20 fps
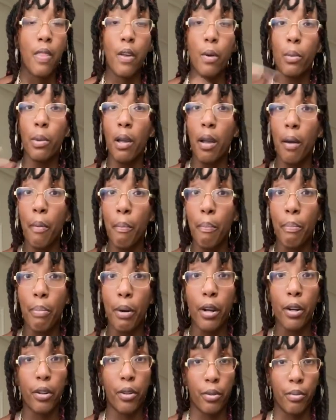Then we have
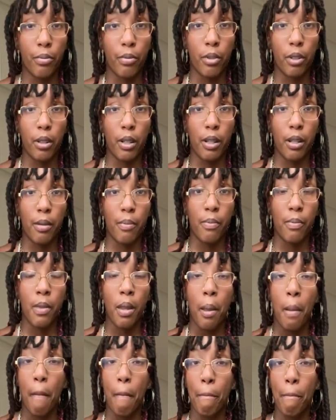butter, okay?
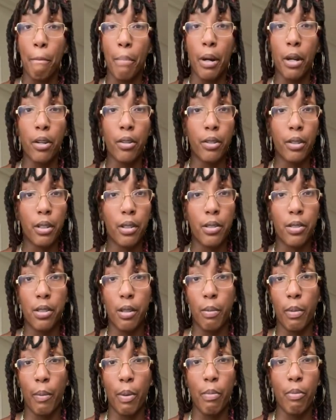Butter gets
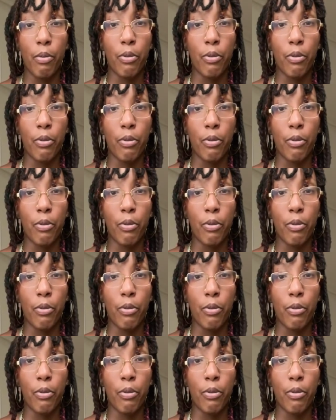demonized.